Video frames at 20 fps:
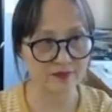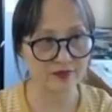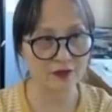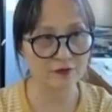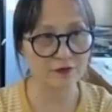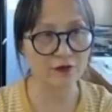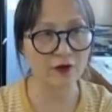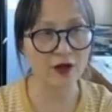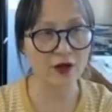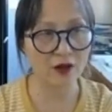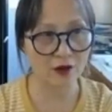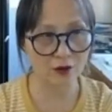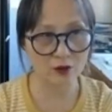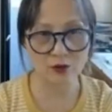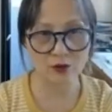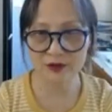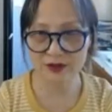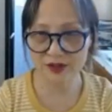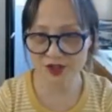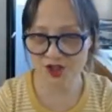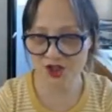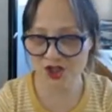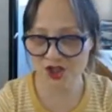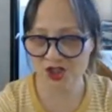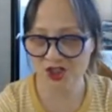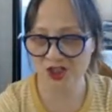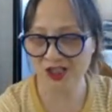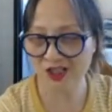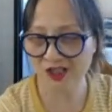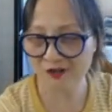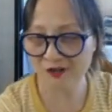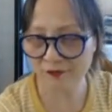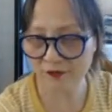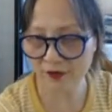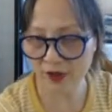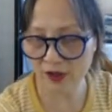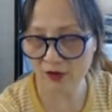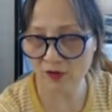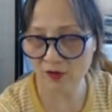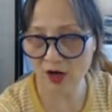flow, the chi
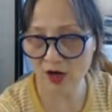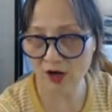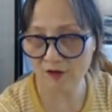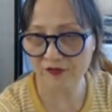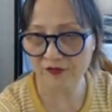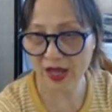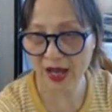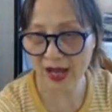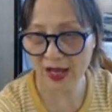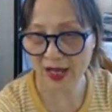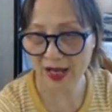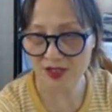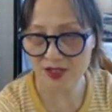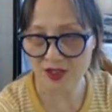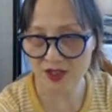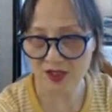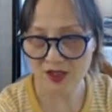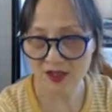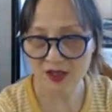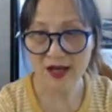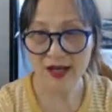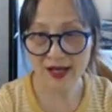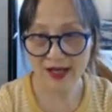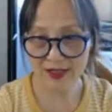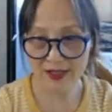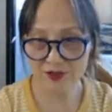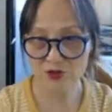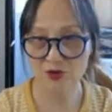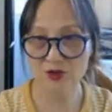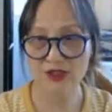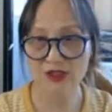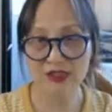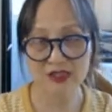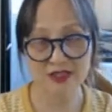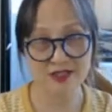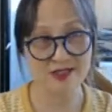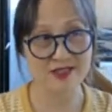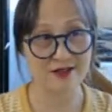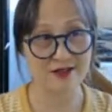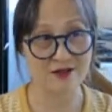flow of that, actually
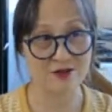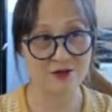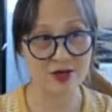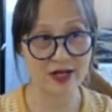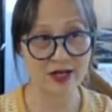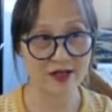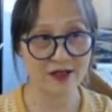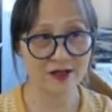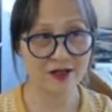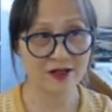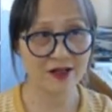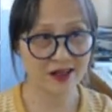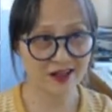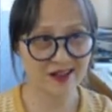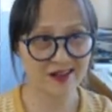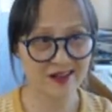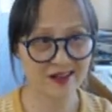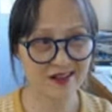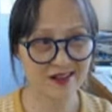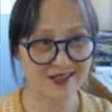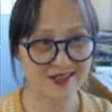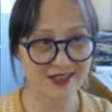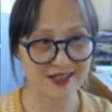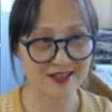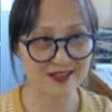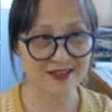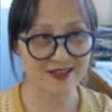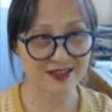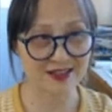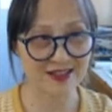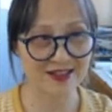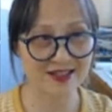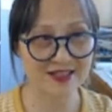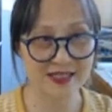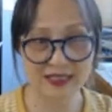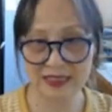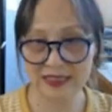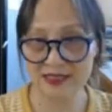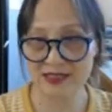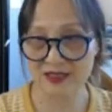easier, right? It is
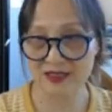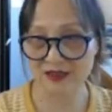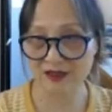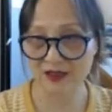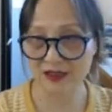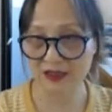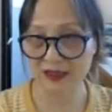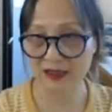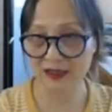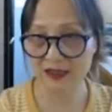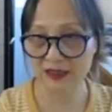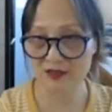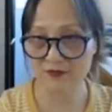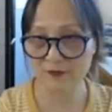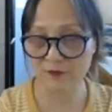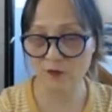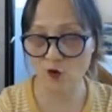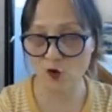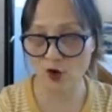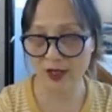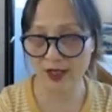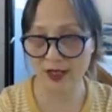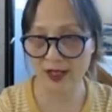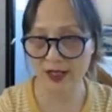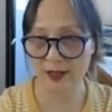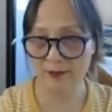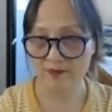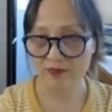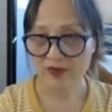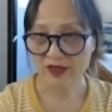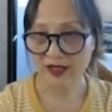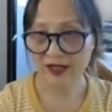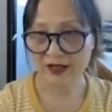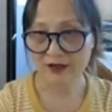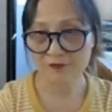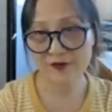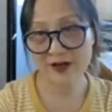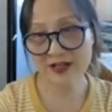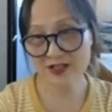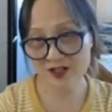easier, because for
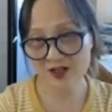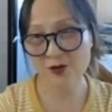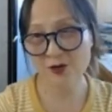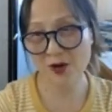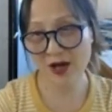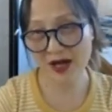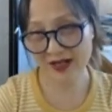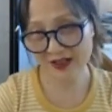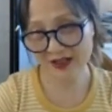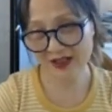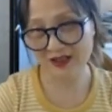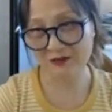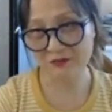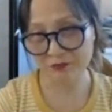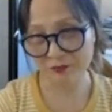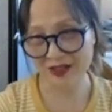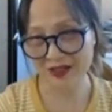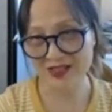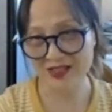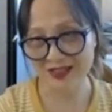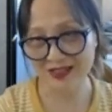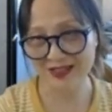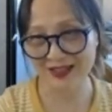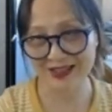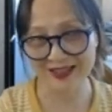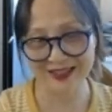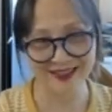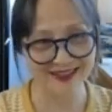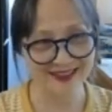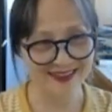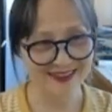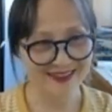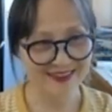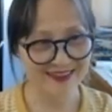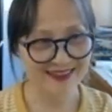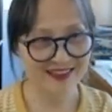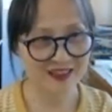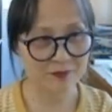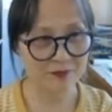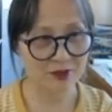faster writing, basically,
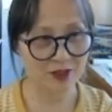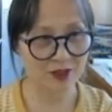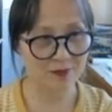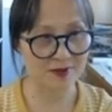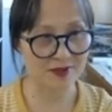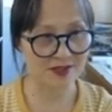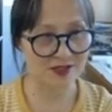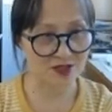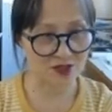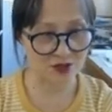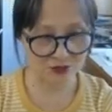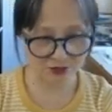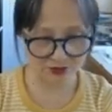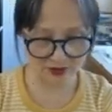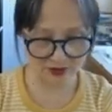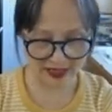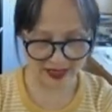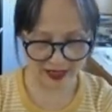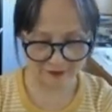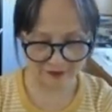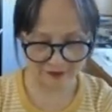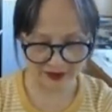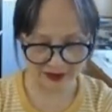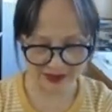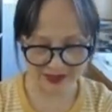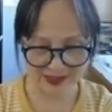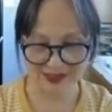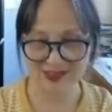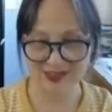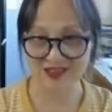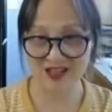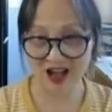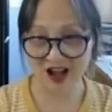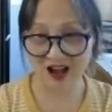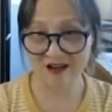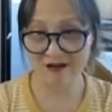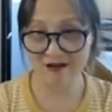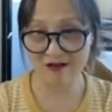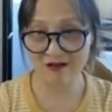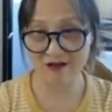the purpose to have this
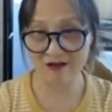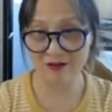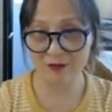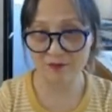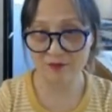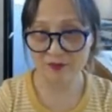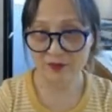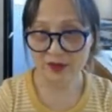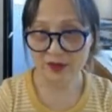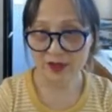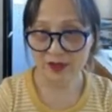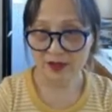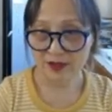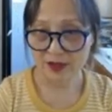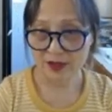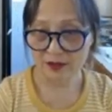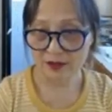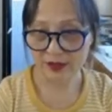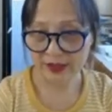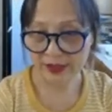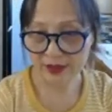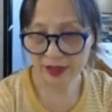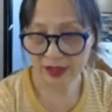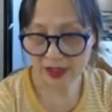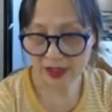style. Okay,